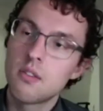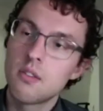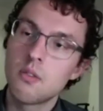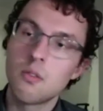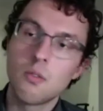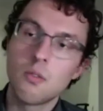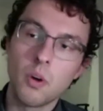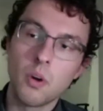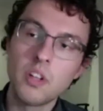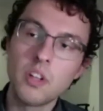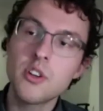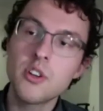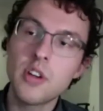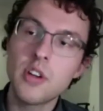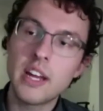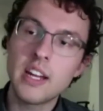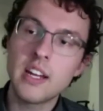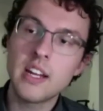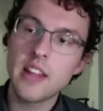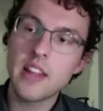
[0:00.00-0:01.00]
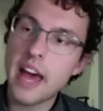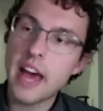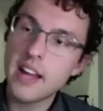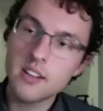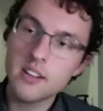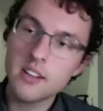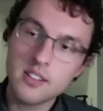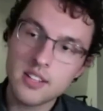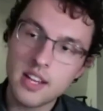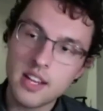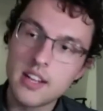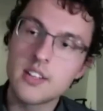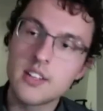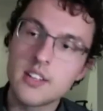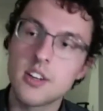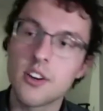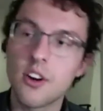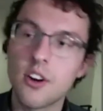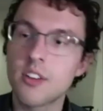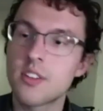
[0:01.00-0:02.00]
Once you get into that, send it
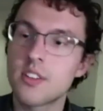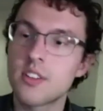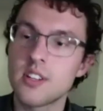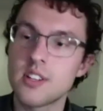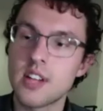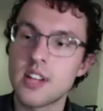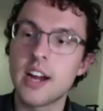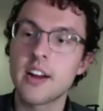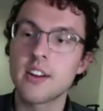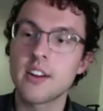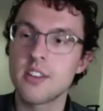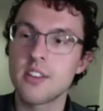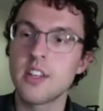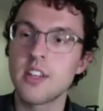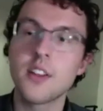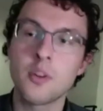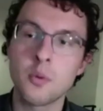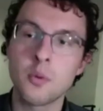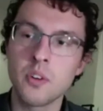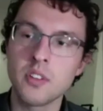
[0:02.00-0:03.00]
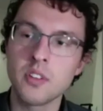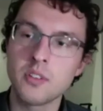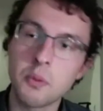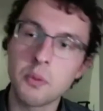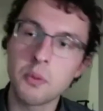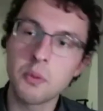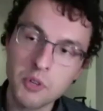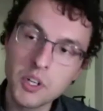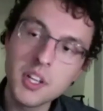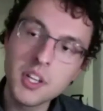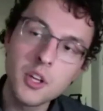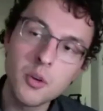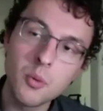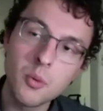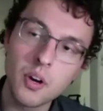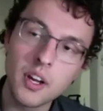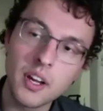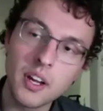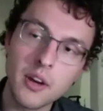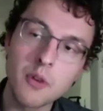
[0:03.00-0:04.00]
to your heart's desire to the other ones. But really, you
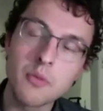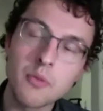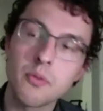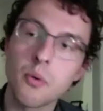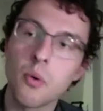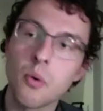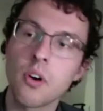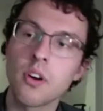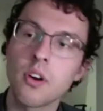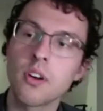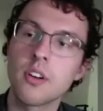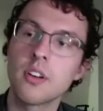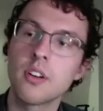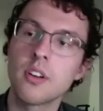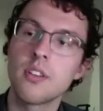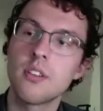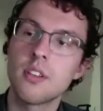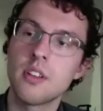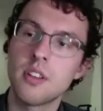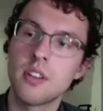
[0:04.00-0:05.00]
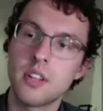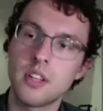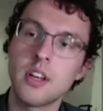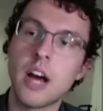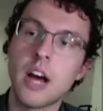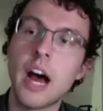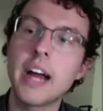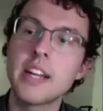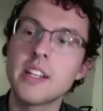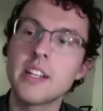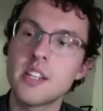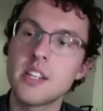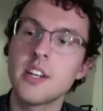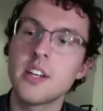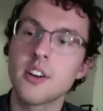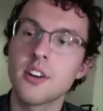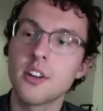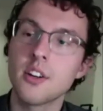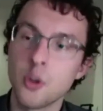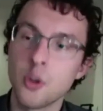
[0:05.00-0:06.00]
want to go for the high
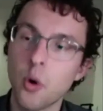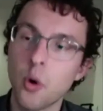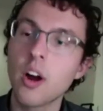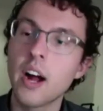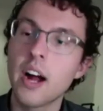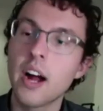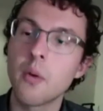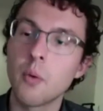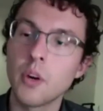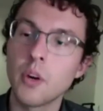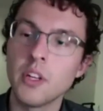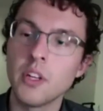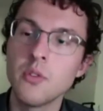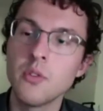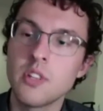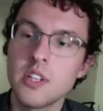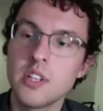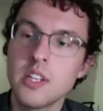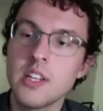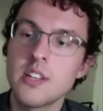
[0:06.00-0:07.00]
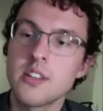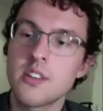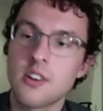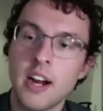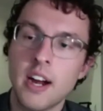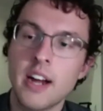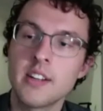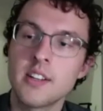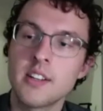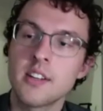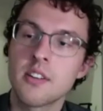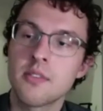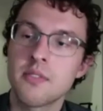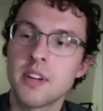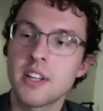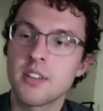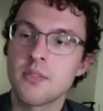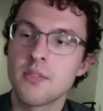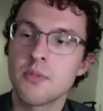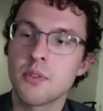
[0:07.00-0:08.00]
tier, what you see as your high tier
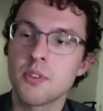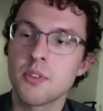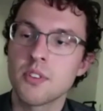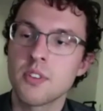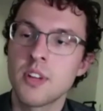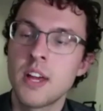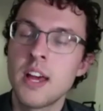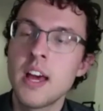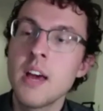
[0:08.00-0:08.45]
festivals.